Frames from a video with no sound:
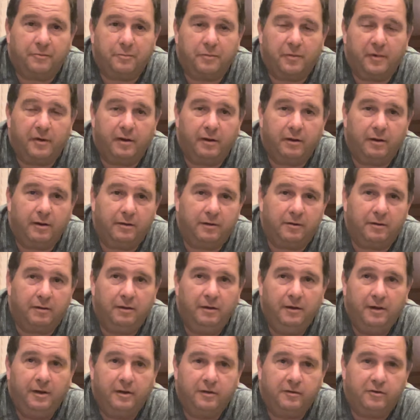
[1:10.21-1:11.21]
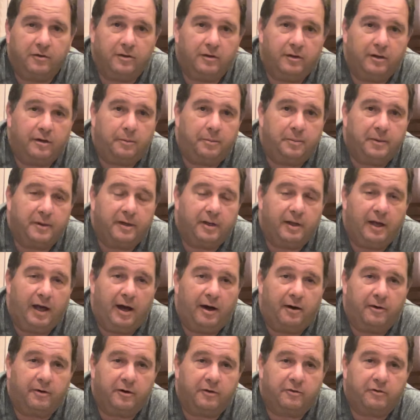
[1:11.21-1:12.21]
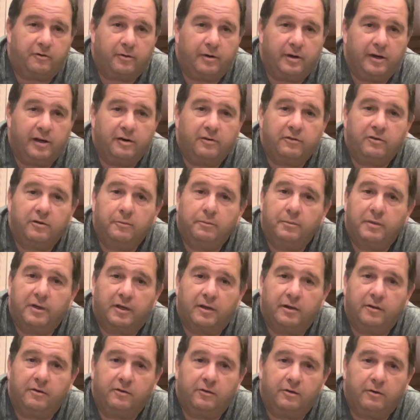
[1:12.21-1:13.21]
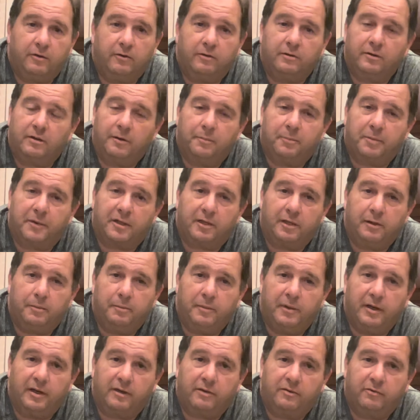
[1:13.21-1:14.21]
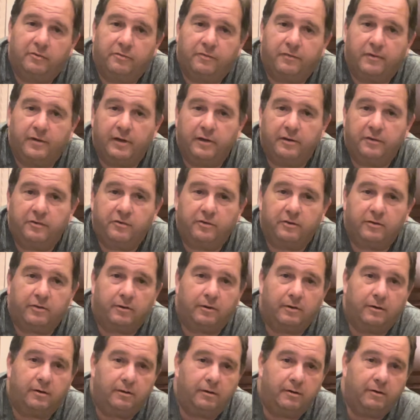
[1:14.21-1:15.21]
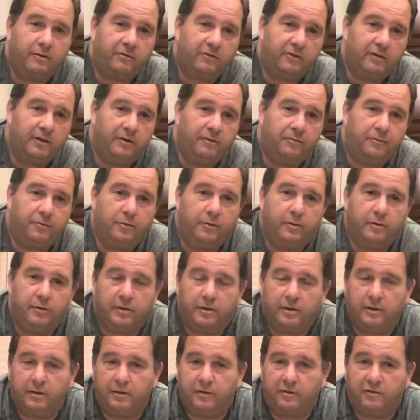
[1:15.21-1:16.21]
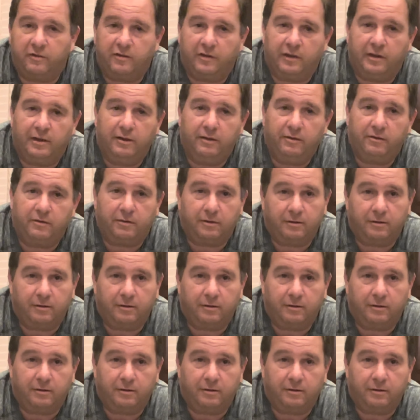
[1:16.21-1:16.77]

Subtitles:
But it's a little bit out of tradition because you don't typically mix fish or seafood and cheese.